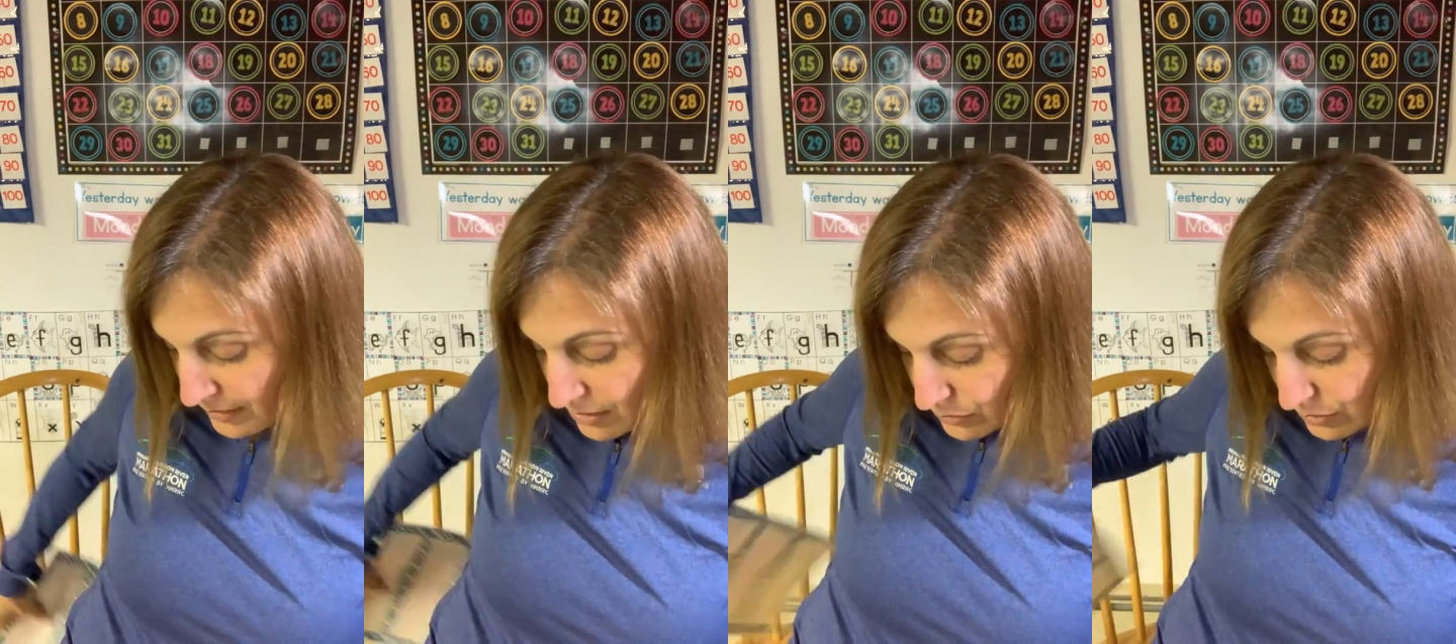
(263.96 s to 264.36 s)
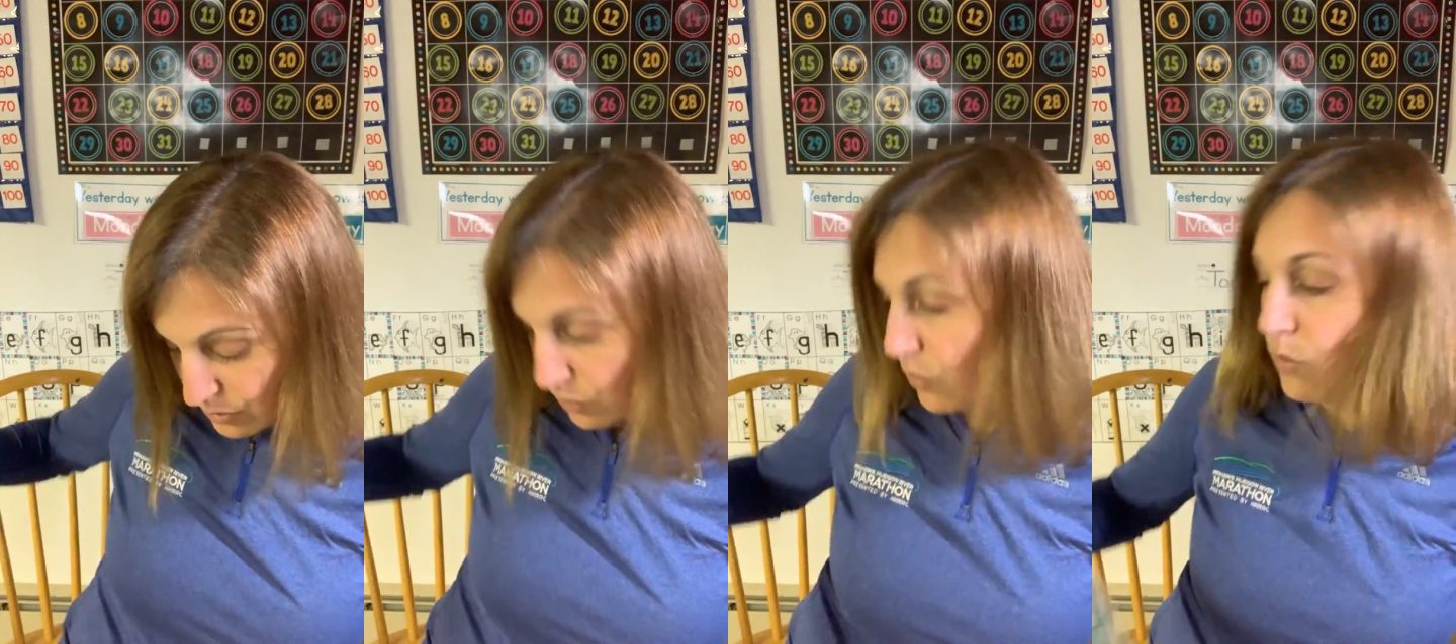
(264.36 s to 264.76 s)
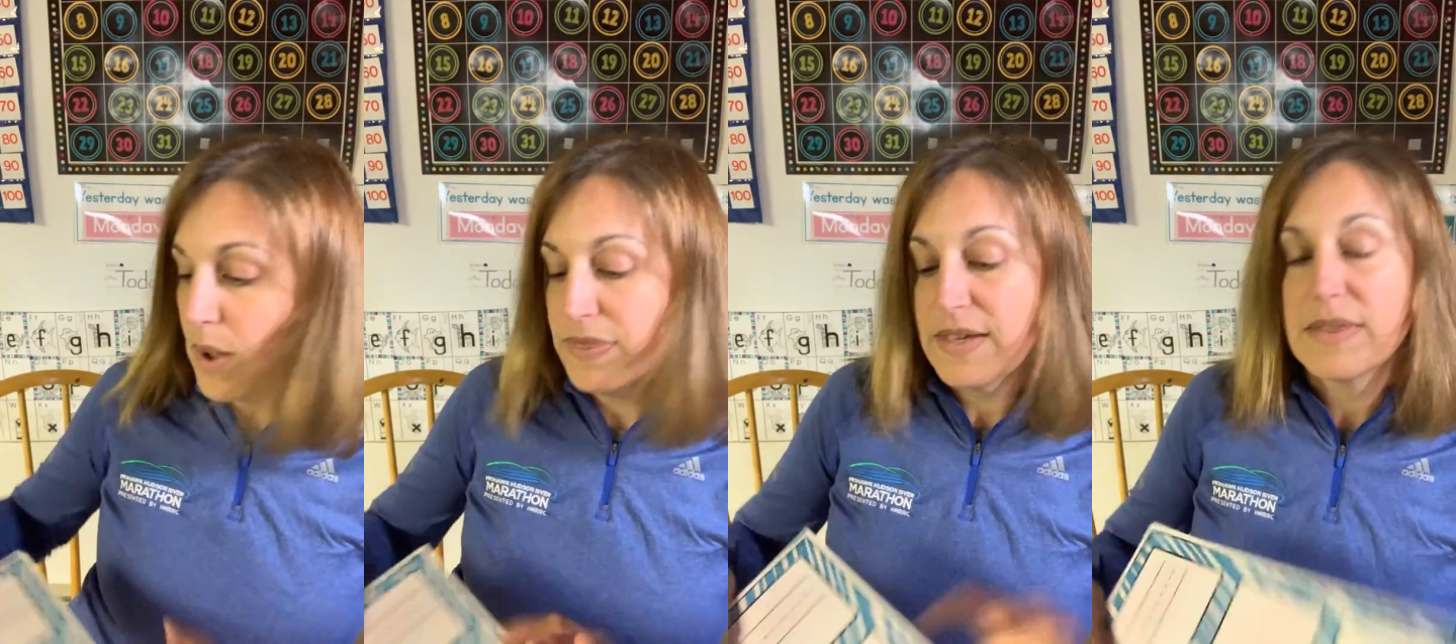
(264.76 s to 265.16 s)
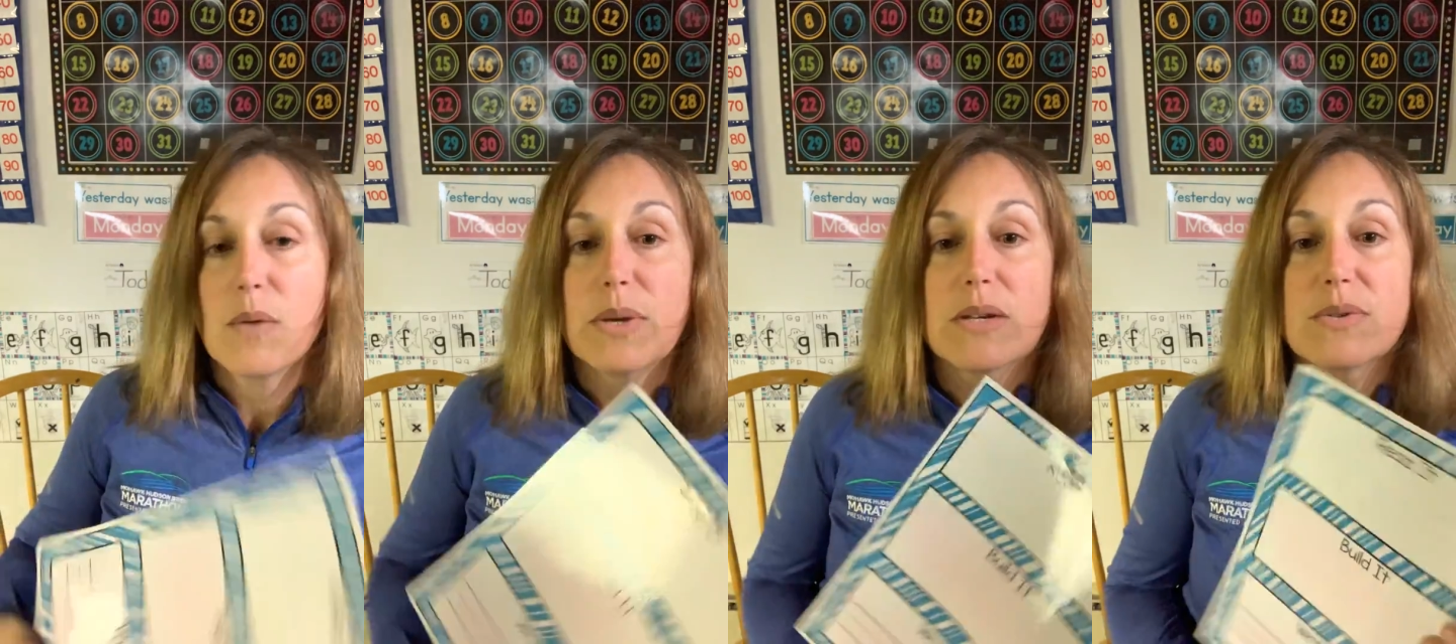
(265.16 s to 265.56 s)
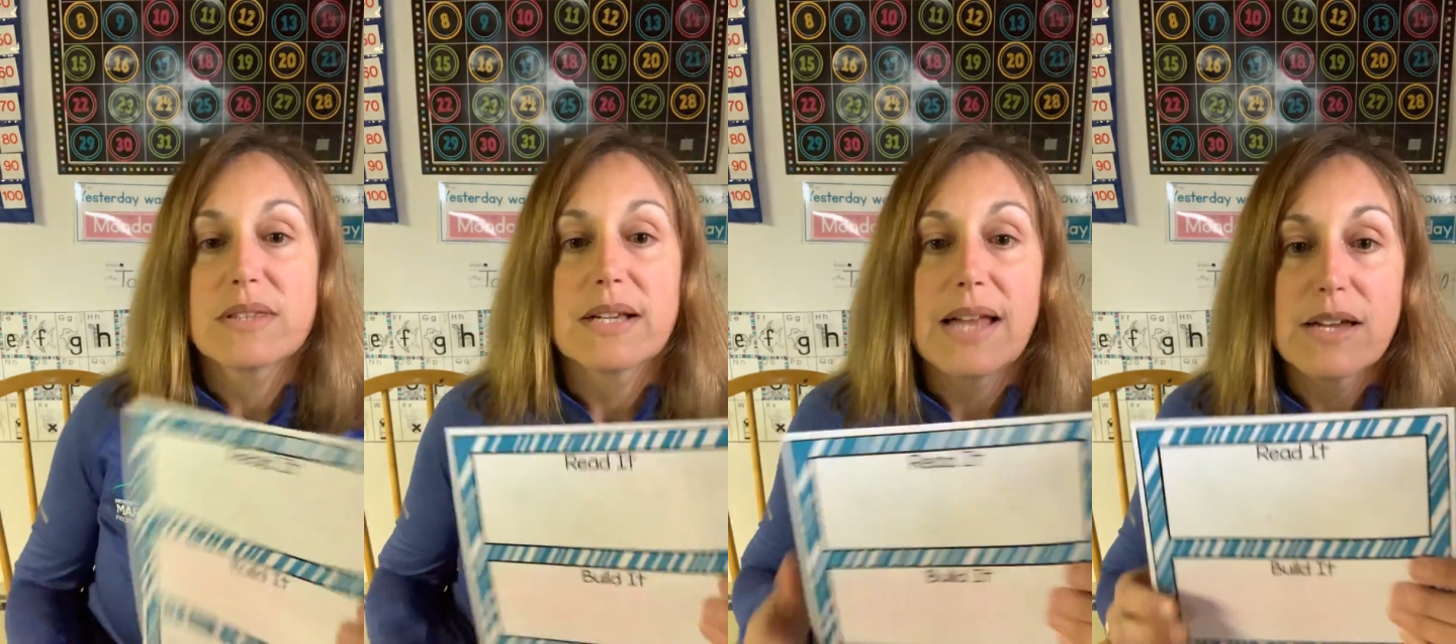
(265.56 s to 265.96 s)
So one thing that we use in
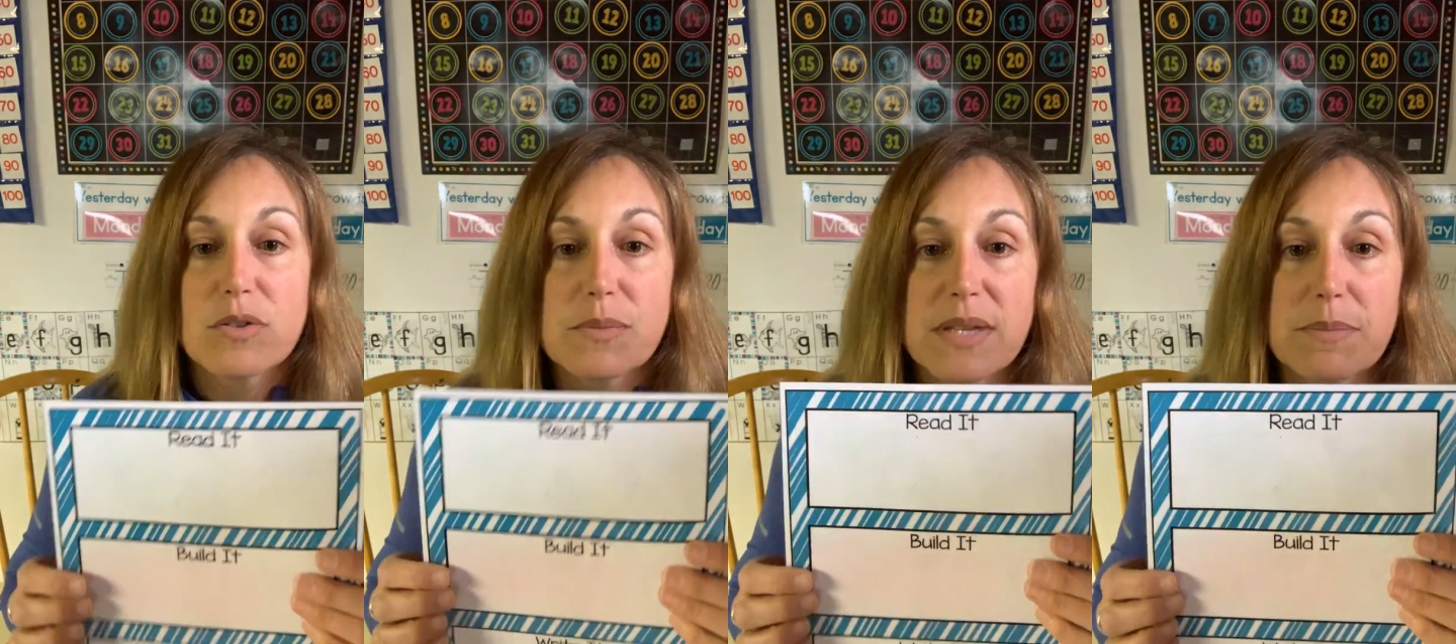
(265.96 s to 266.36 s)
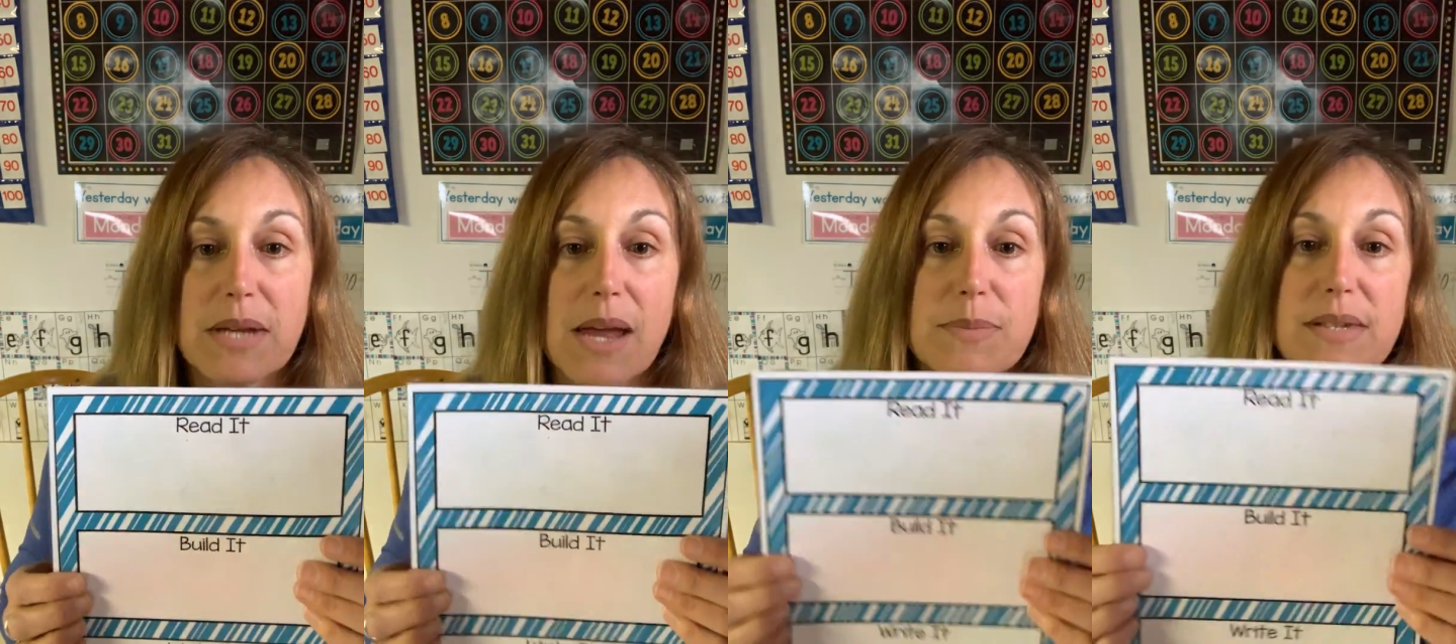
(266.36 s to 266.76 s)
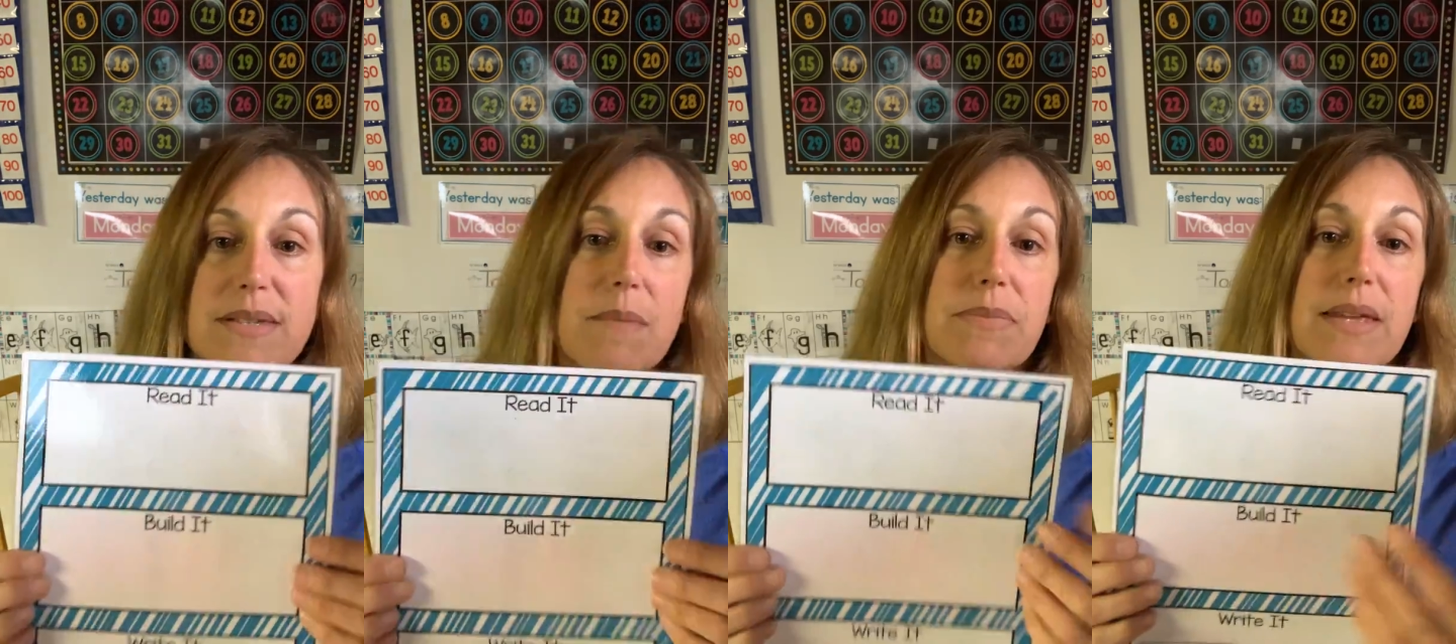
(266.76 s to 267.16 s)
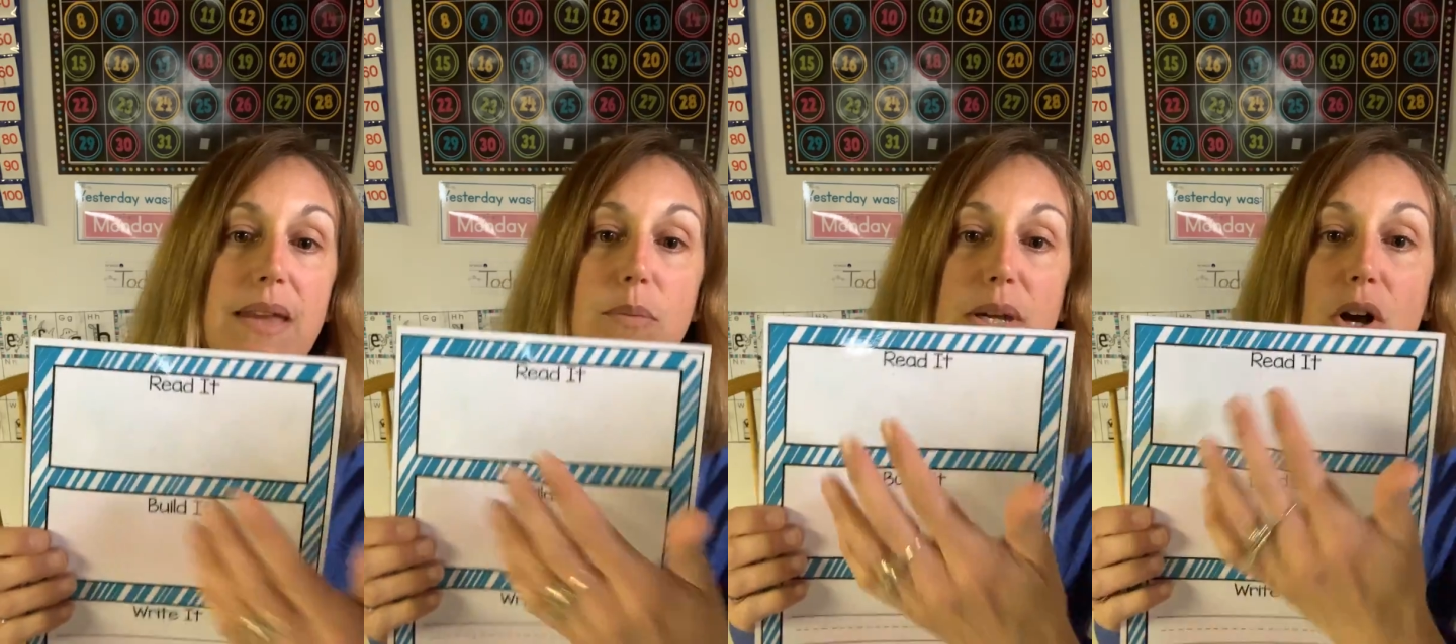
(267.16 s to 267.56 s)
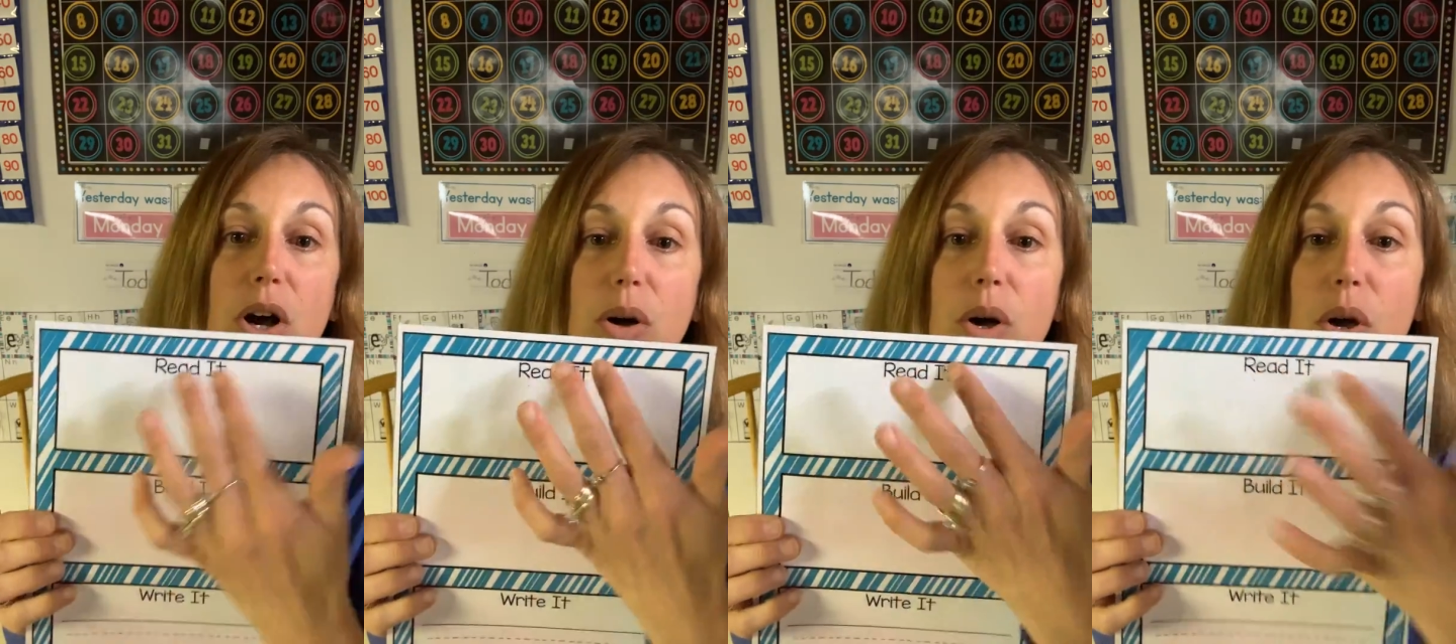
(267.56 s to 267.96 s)
the classroom sometimes is something that we
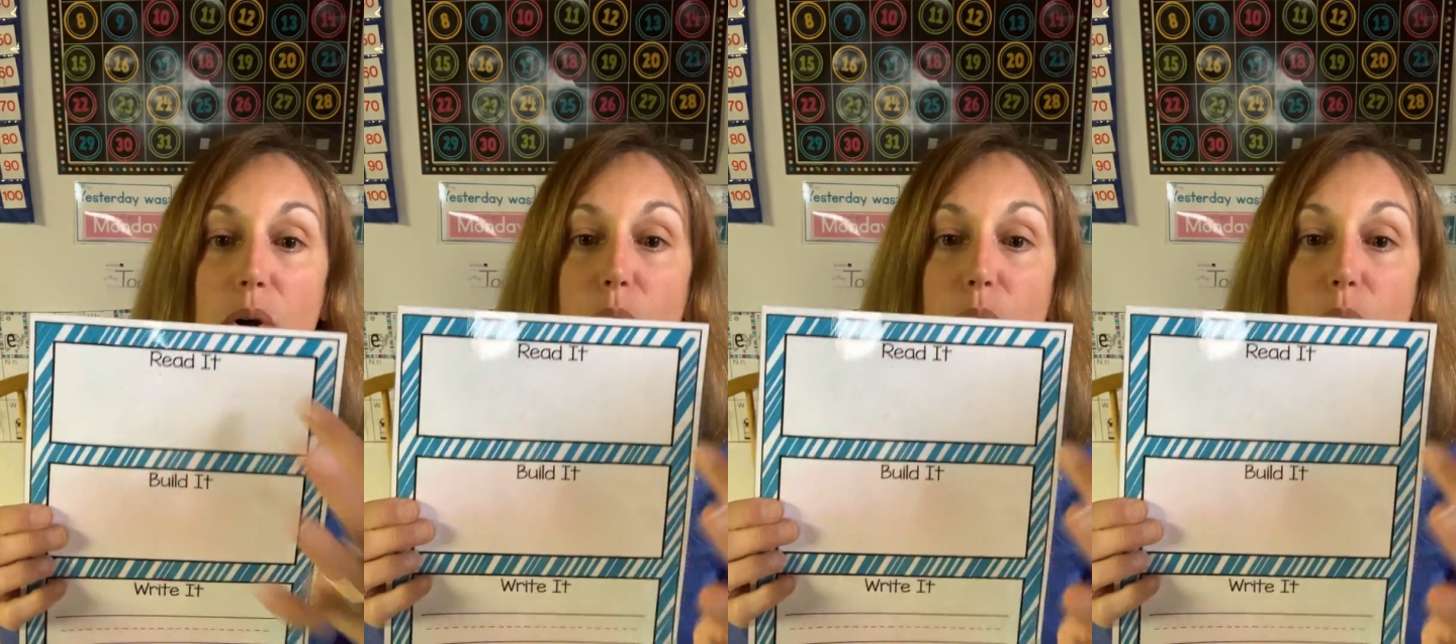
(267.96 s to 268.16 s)
call